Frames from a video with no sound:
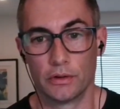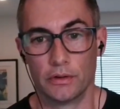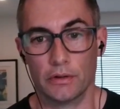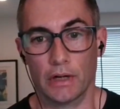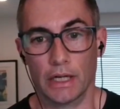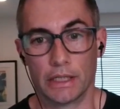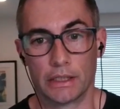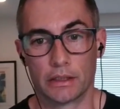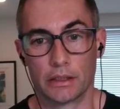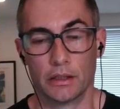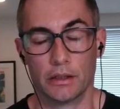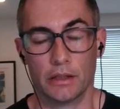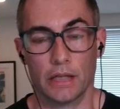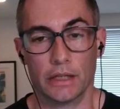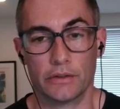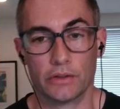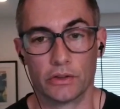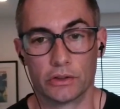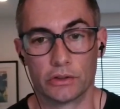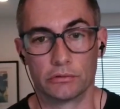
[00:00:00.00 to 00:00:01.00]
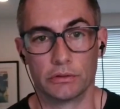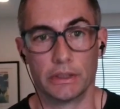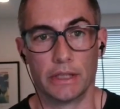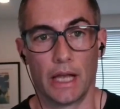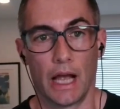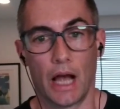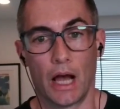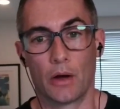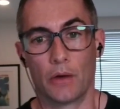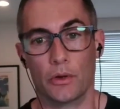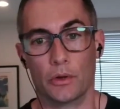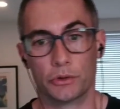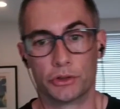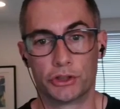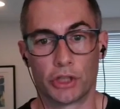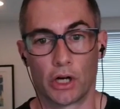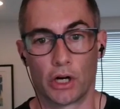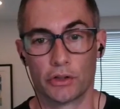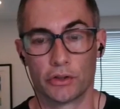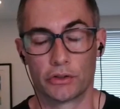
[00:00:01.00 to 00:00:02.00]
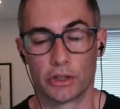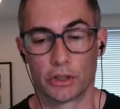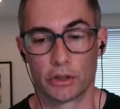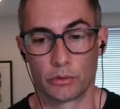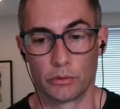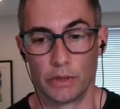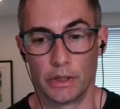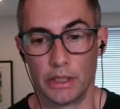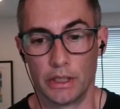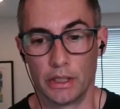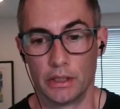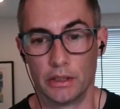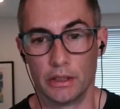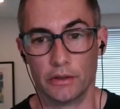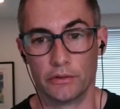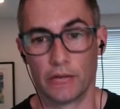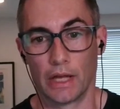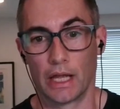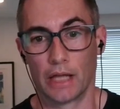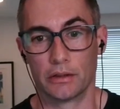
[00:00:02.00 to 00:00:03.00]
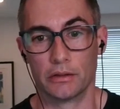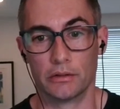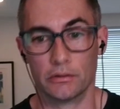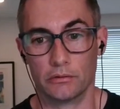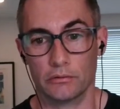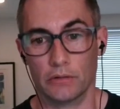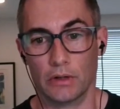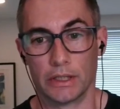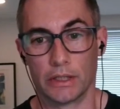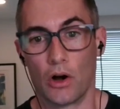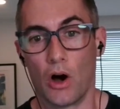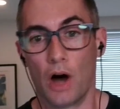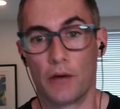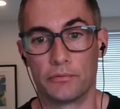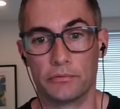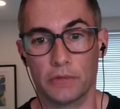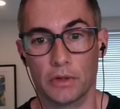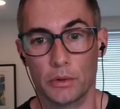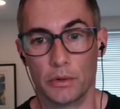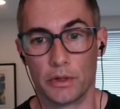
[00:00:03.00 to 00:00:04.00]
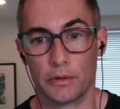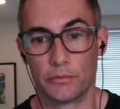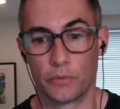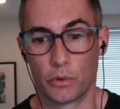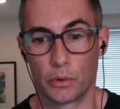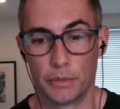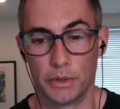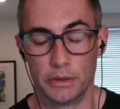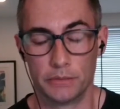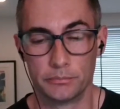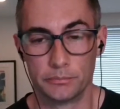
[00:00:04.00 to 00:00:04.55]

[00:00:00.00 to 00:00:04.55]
like essentially how those shards get created, is that like offloaded for me?